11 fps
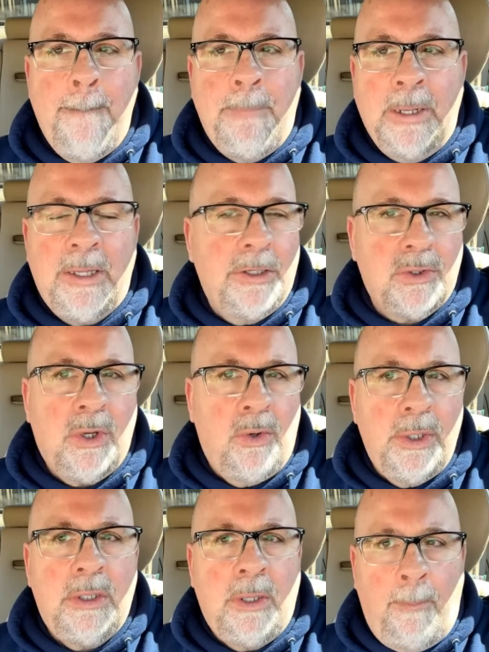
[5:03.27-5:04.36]
But there's
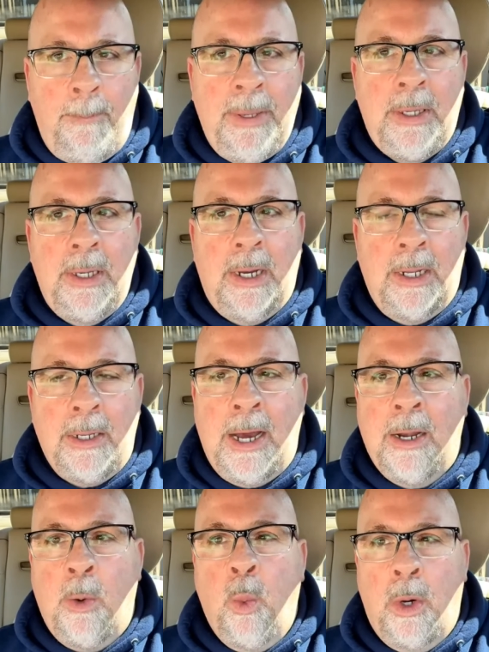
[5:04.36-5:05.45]
going to be a
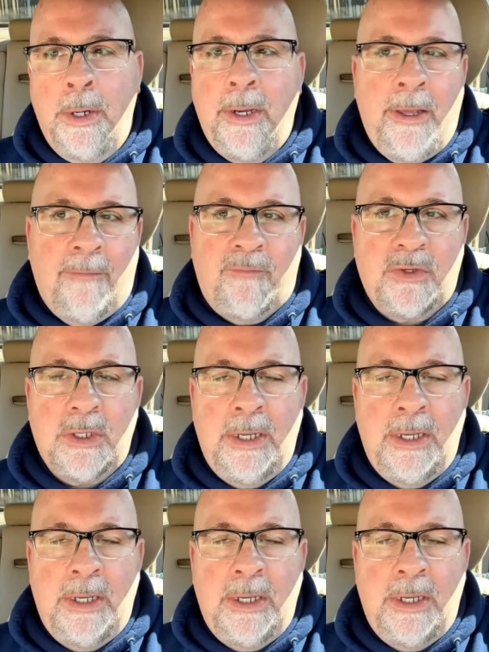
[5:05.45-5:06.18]
lot of what ifs,